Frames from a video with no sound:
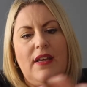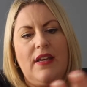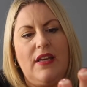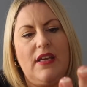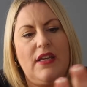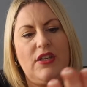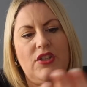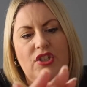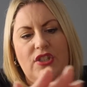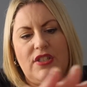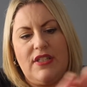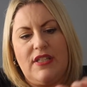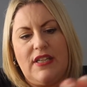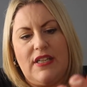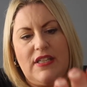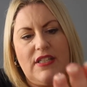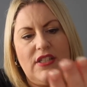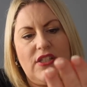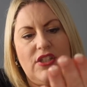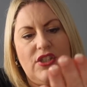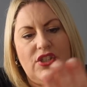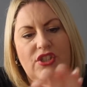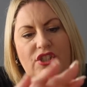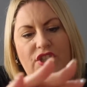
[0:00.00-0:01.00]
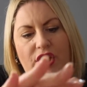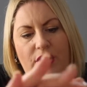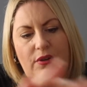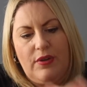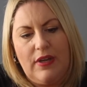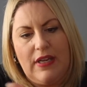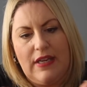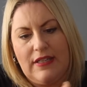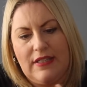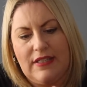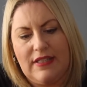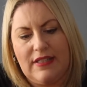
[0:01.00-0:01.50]
It just needs to
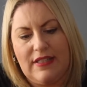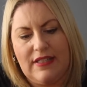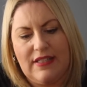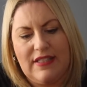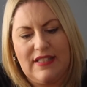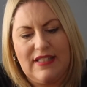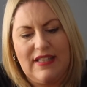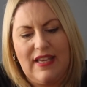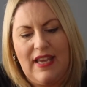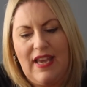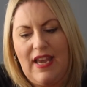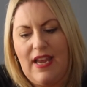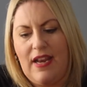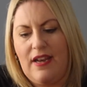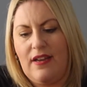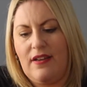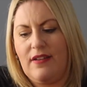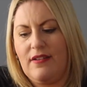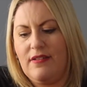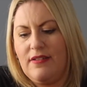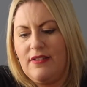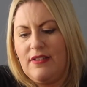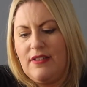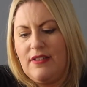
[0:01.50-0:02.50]
soak into the skin.